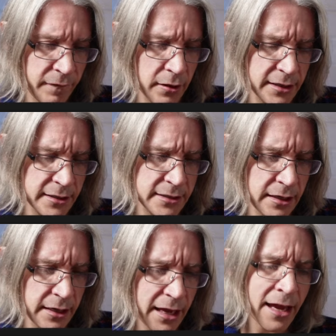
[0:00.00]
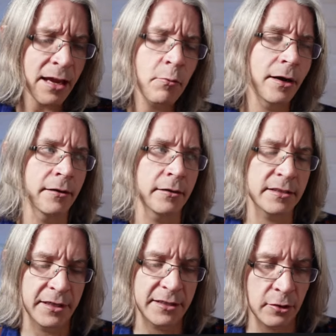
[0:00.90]
I say A1 as
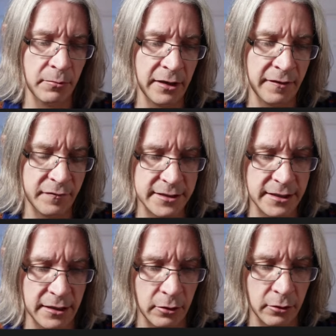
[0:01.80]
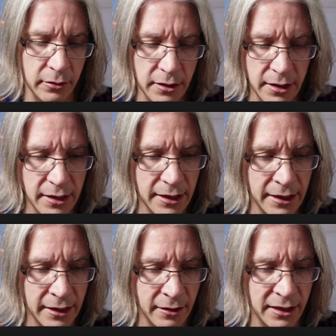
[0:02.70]
my top left cell,
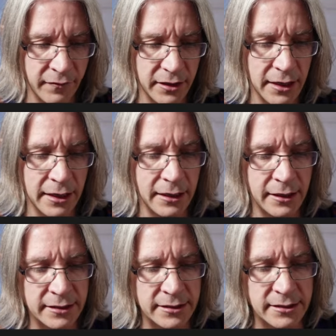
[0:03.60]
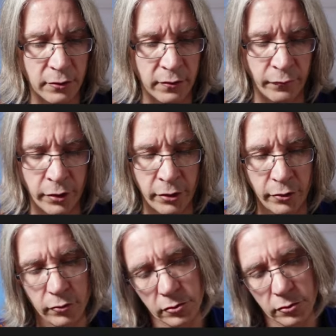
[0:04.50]
and I give it a list of
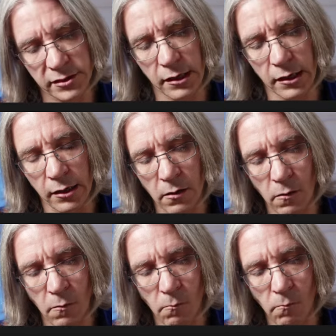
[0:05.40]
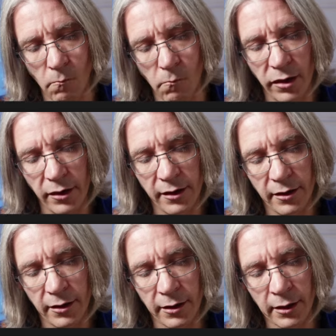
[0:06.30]
rows,
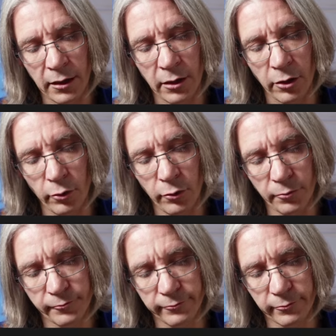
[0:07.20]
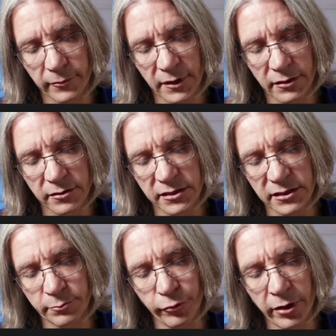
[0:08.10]
hello,
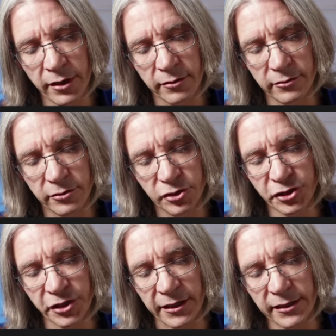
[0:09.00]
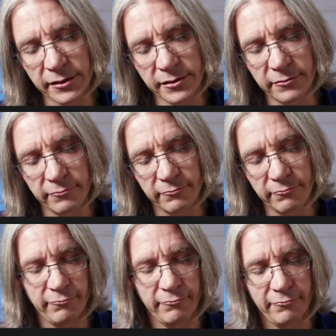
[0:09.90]
spreadsheet,
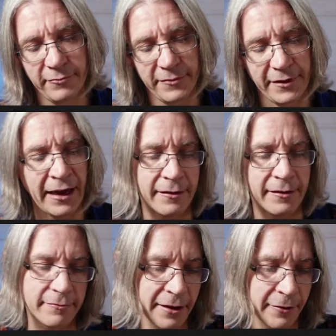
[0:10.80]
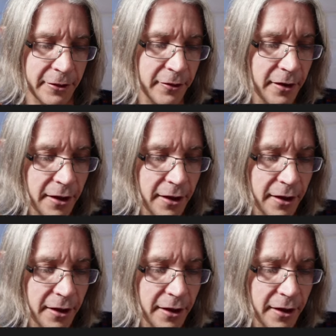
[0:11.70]
yeah, that'll do.